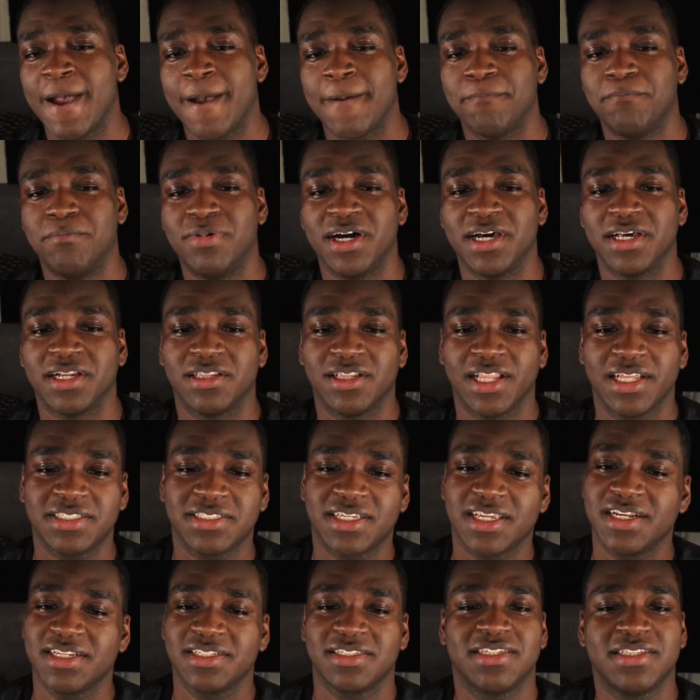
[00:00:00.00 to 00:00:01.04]
But let's
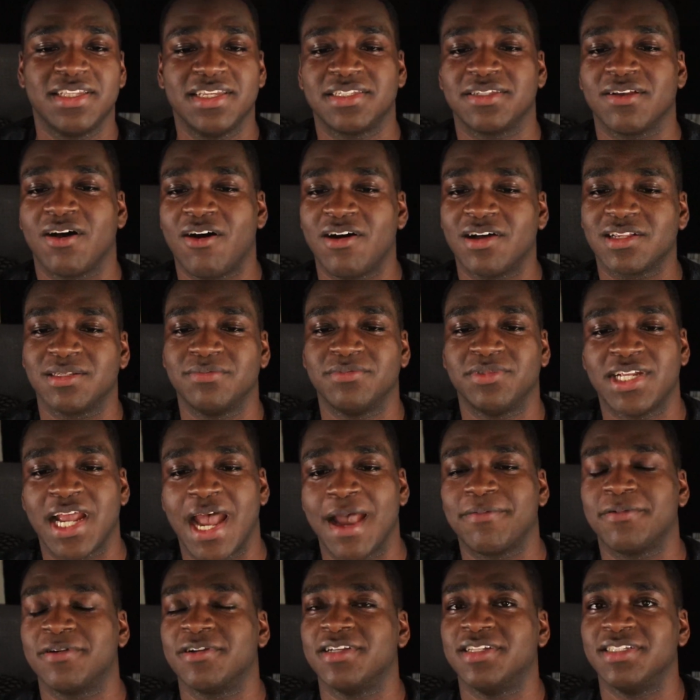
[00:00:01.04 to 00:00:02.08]
get into this awesome
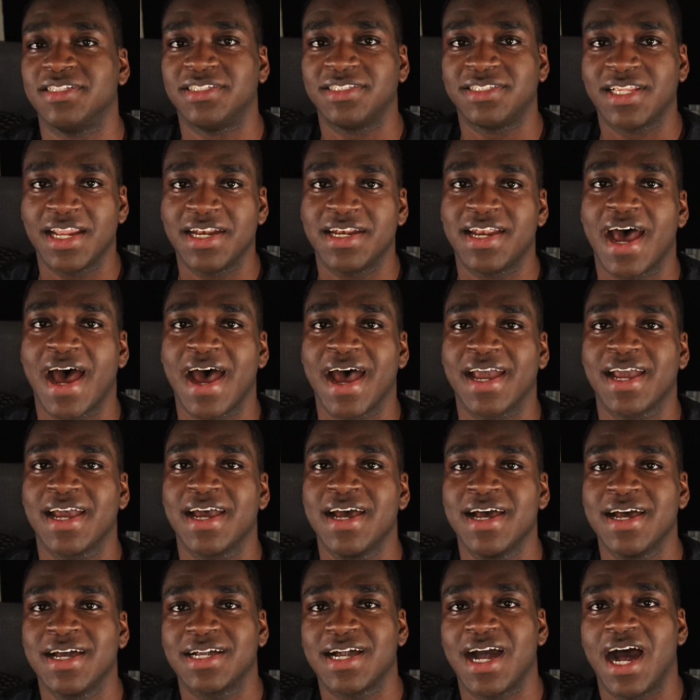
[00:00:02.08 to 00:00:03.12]
chapter in Sendai
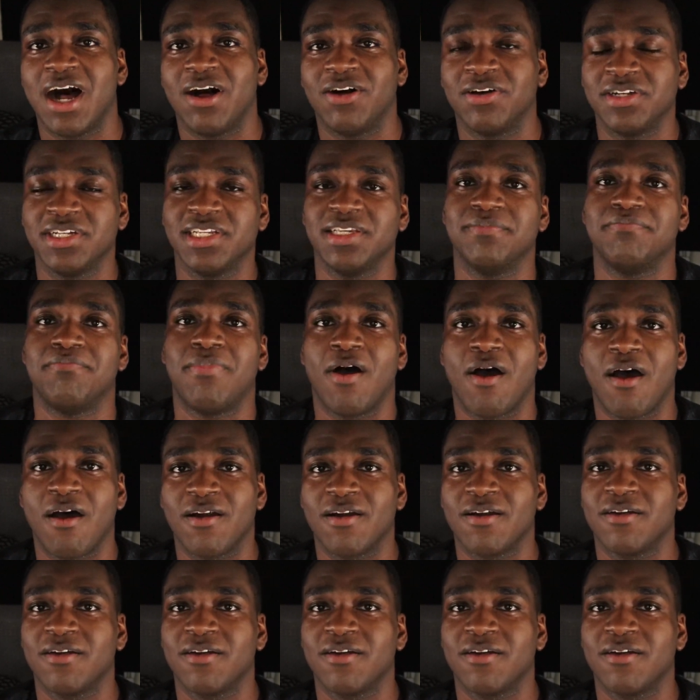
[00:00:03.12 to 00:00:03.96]
Colony Part